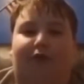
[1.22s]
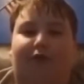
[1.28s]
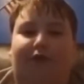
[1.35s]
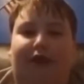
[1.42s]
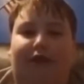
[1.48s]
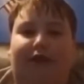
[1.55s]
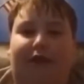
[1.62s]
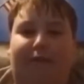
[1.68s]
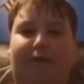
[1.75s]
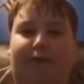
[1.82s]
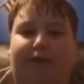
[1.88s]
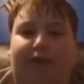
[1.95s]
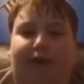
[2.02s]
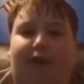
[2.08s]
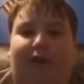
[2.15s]
to the first
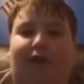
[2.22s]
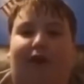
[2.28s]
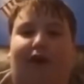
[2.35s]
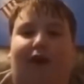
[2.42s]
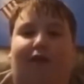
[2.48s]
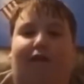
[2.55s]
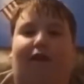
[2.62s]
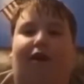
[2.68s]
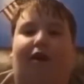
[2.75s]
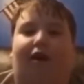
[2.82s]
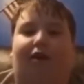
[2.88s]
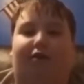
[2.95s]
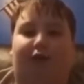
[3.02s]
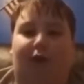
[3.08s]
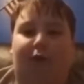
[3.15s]
episode of
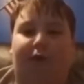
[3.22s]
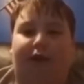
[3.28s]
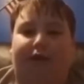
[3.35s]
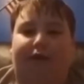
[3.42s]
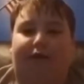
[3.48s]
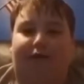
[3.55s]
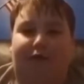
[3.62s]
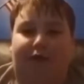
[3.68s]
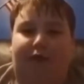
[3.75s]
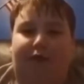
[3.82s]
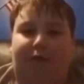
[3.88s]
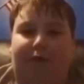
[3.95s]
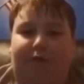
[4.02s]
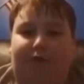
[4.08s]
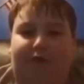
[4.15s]
Noah's
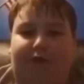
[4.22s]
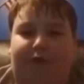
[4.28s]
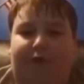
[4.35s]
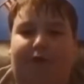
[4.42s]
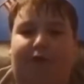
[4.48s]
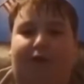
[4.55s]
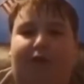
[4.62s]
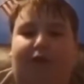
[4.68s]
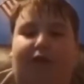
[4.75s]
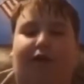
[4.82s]
Feud Review.